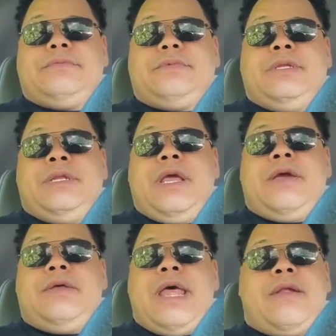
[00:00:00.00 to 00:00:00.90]
You
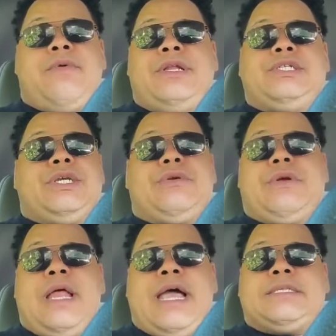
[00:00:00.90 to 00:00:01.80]
know, and I don't want to
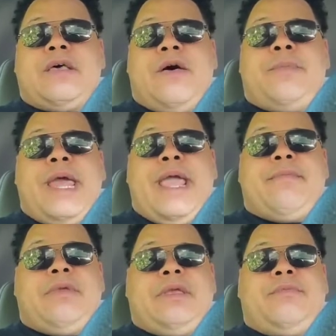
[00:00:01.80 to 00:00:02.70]
generalize all black
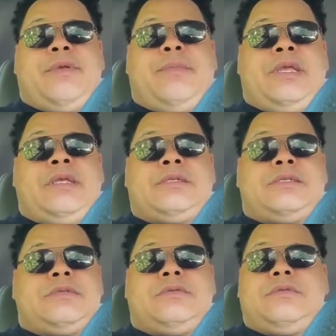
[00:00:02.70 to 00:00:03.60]
men, but
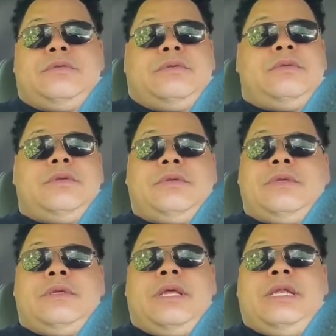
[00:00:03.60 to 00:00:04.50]
bitch,
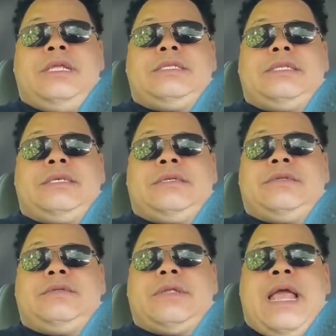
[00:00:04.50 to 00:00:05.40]
at least
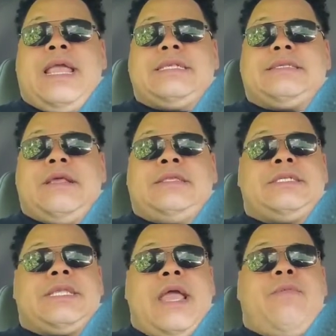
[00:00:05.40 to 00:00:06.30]

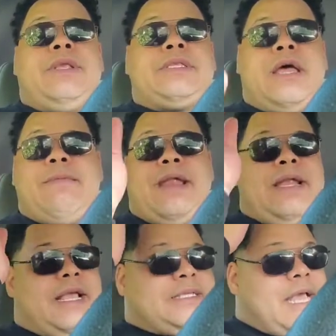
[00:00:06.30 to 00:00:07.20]
just like we talked about in
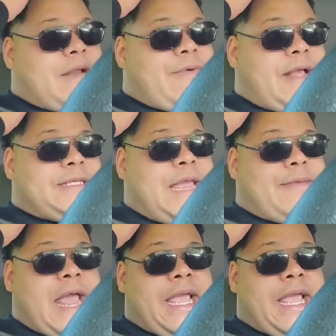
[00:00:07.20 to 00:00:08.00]
the Yes God Roundtable,